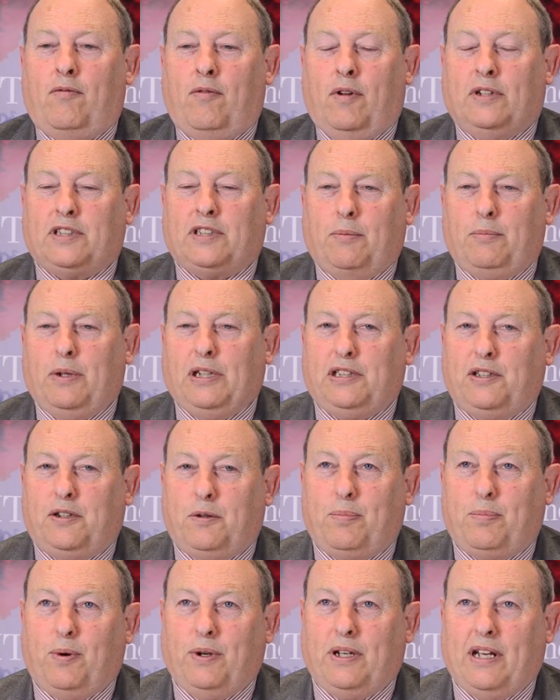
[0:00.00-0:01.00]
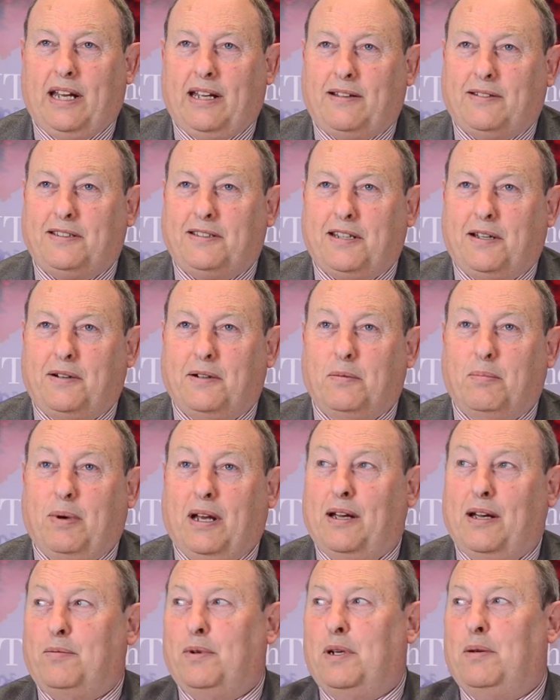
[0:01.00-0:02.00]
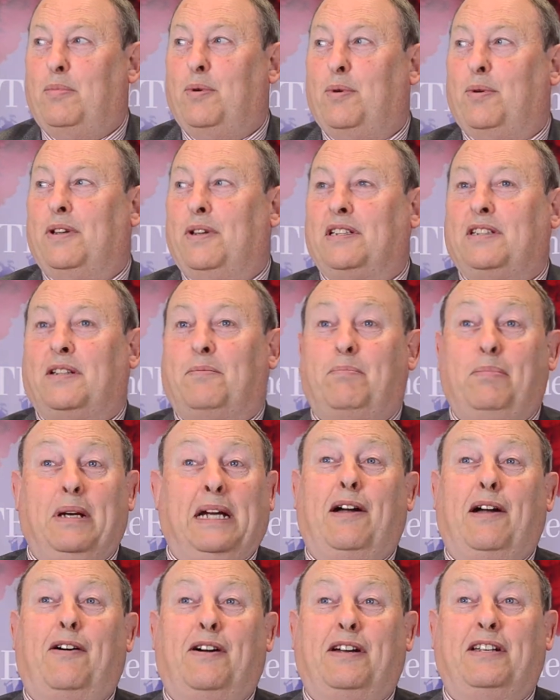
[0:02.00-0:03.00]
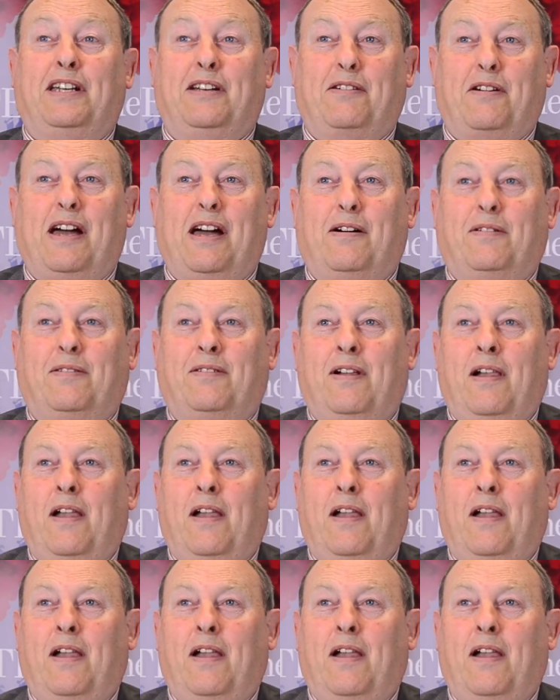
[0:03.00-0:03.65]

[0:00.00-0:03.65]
Somebody should have pointed out to Tony Blair when he brought this big idea out,